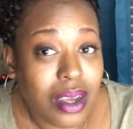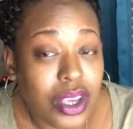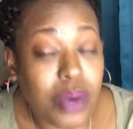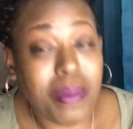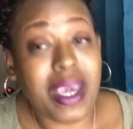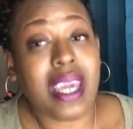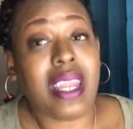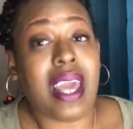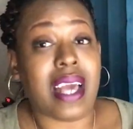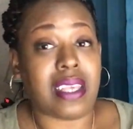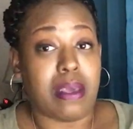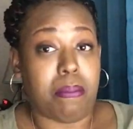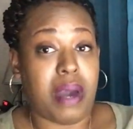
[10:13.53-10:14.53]
You mean
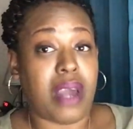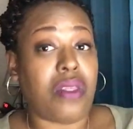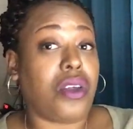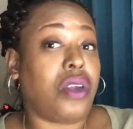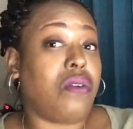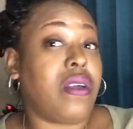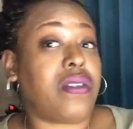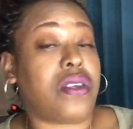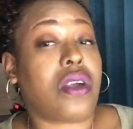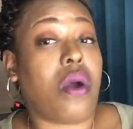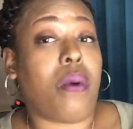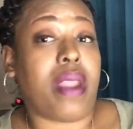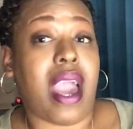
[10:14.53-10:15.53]
as a mother, you need to
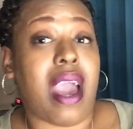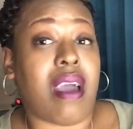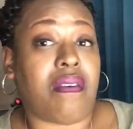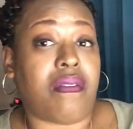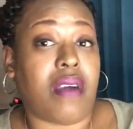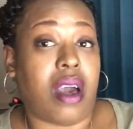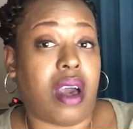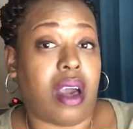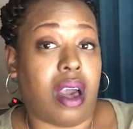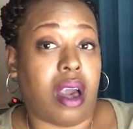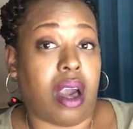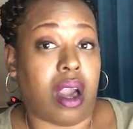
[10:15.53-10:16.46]
go and have a, a,